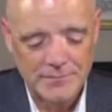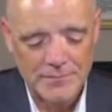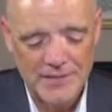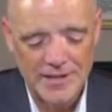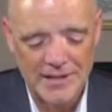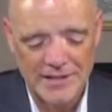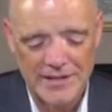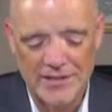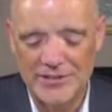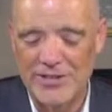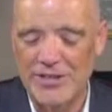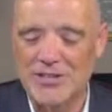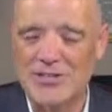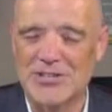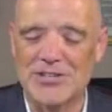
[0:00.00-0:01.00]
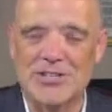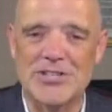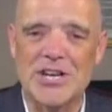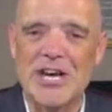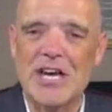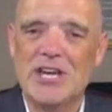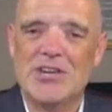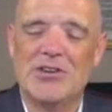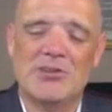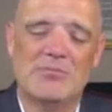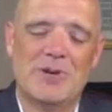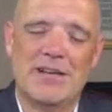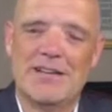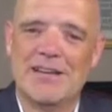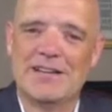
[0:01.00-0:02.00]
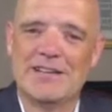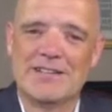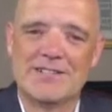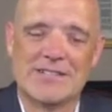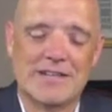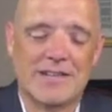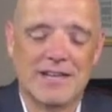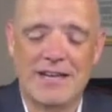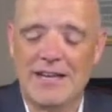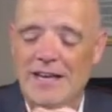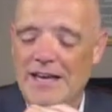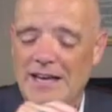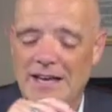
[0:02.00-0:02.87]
uh, here in our church, you begin to see,